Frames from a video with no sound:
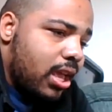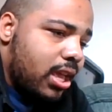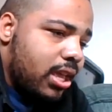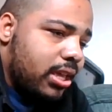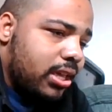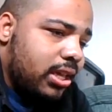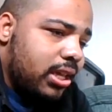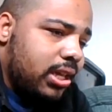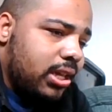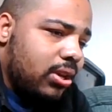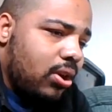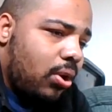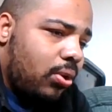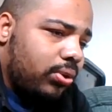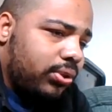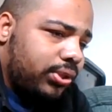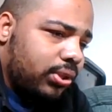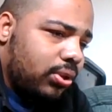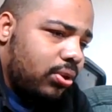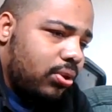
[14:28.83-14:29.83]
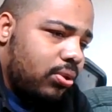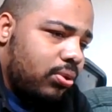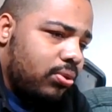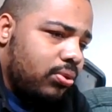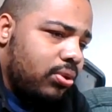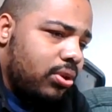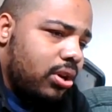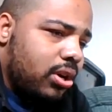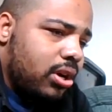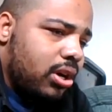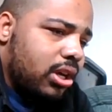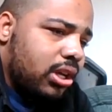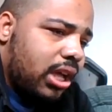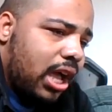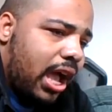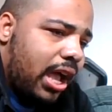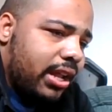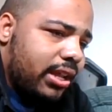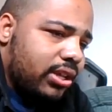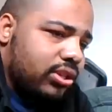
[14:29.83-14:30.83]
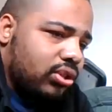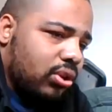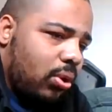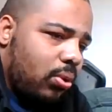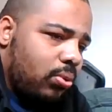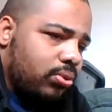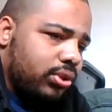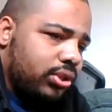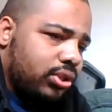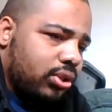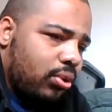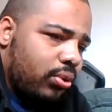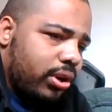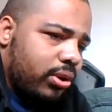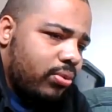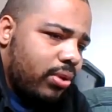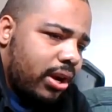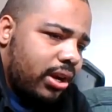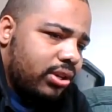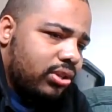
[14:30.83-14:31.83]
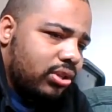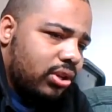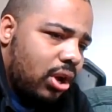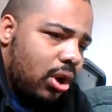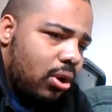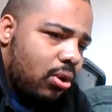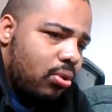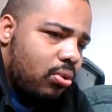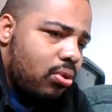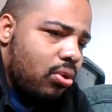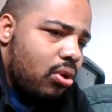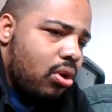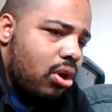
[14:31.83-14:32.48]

He also got his own story ready to go.